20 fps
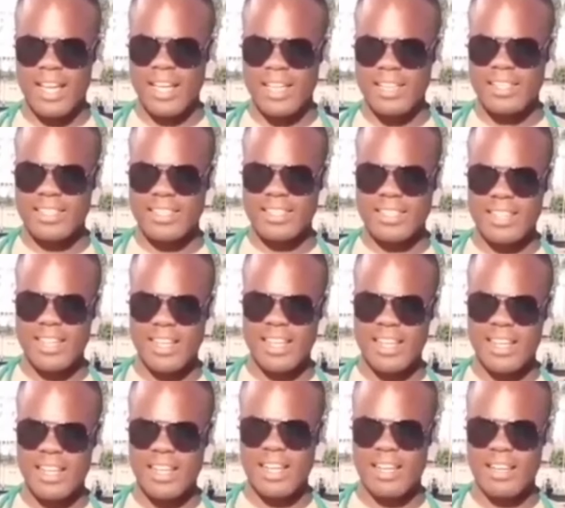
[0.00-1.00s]
and
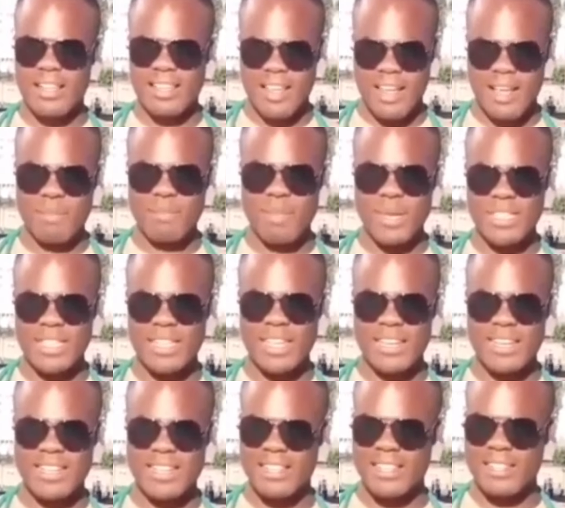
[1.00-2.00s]
yeah,
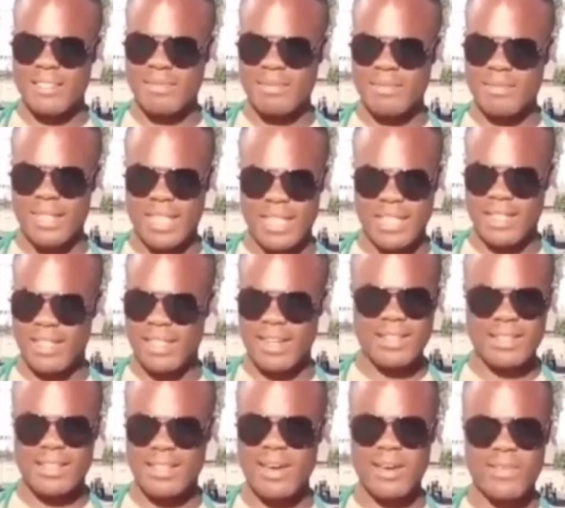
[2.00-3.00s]
basically
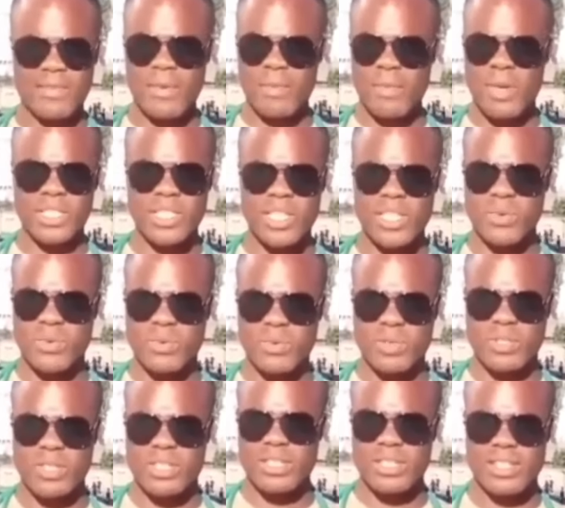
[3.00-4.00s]
the necessary information
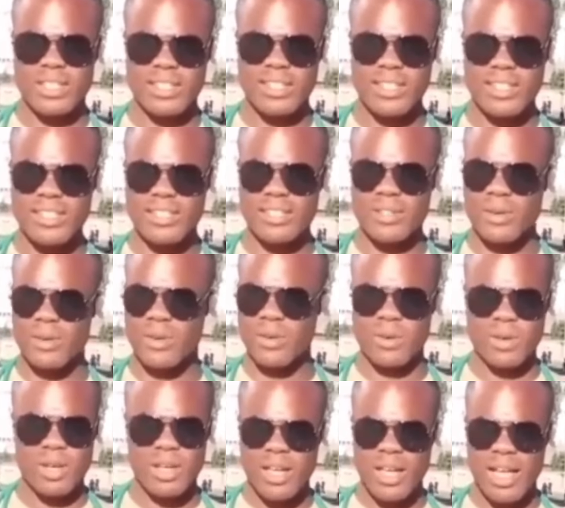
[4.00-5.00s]
you would need
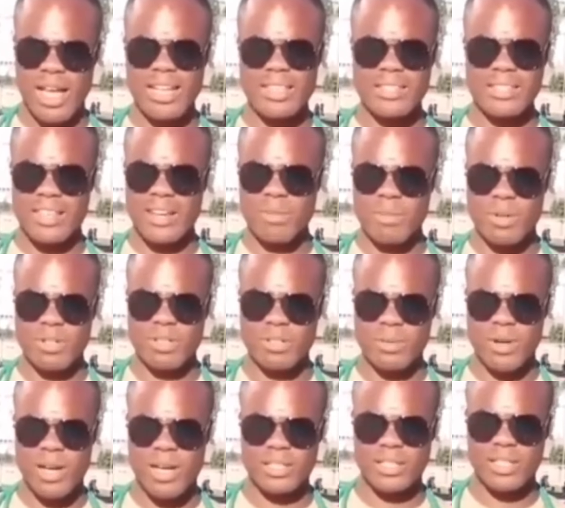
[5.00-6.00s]
or ask
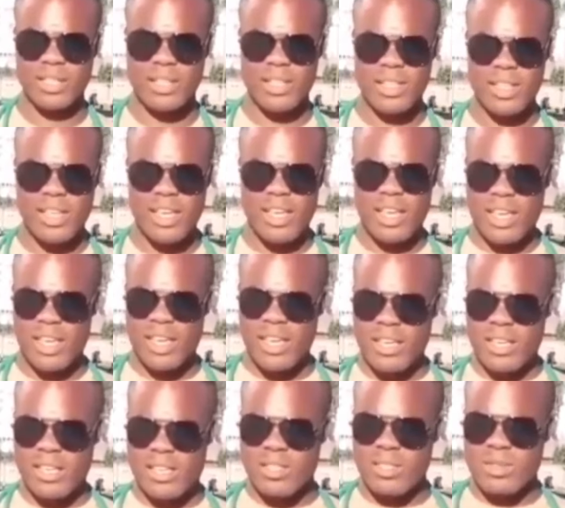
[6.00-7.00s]
about Russia.
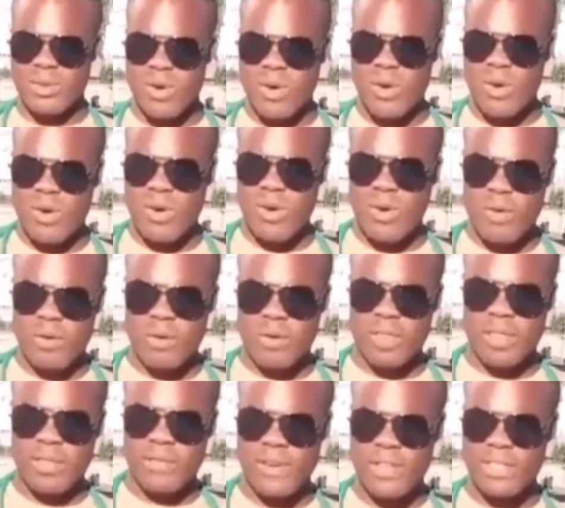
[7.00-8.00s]
So
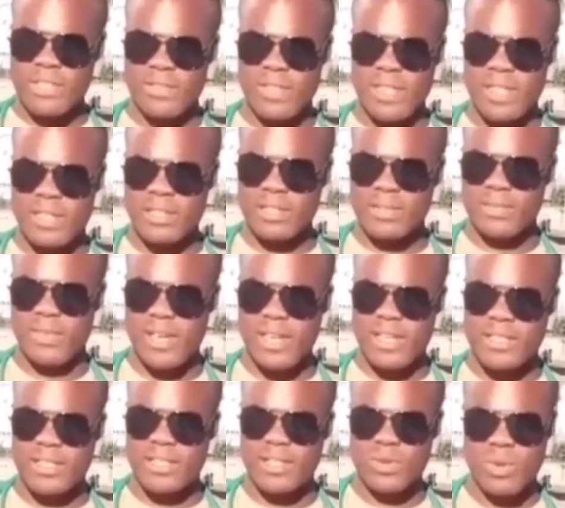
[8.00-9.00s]
the first things
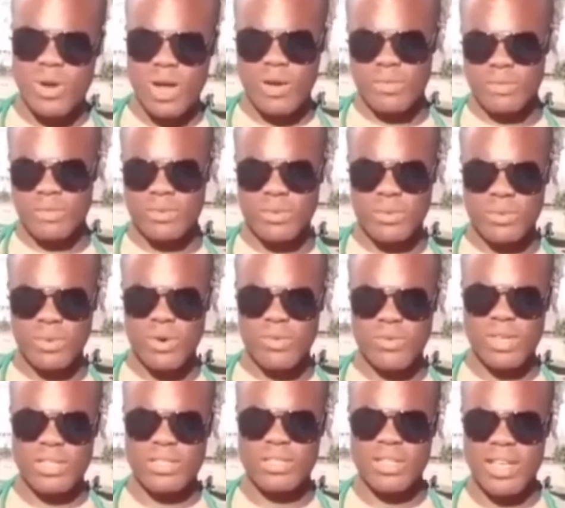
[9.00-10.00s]
first, you have to
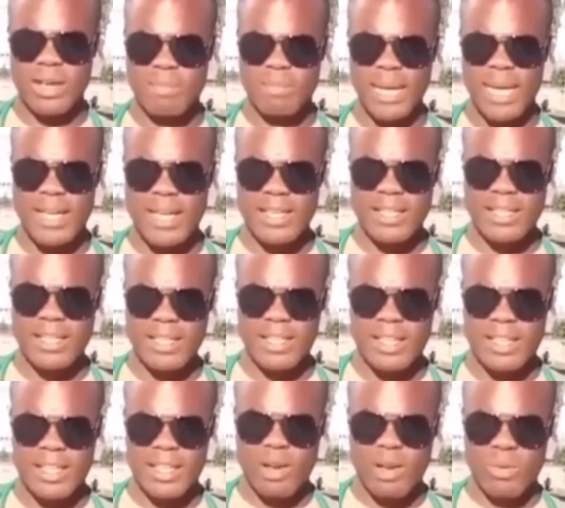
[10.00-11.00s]
obviously apply.
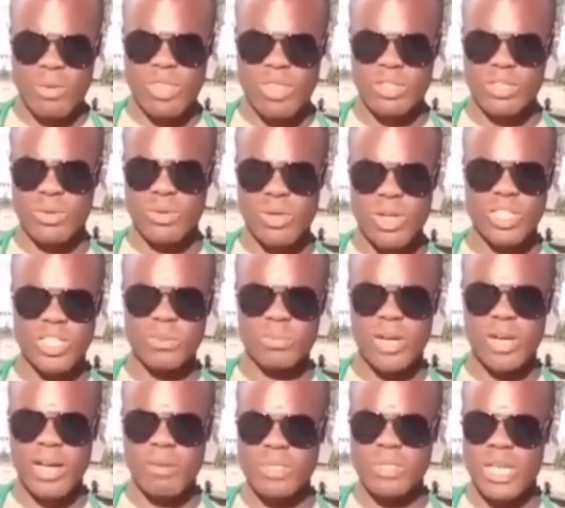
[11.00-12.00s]
When the
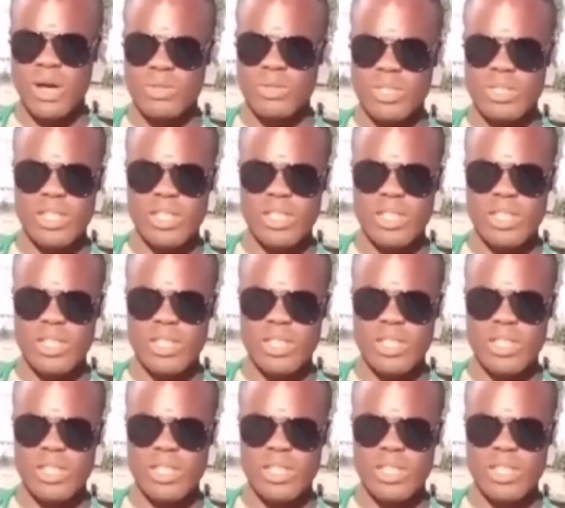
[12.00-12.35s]
scholarship comes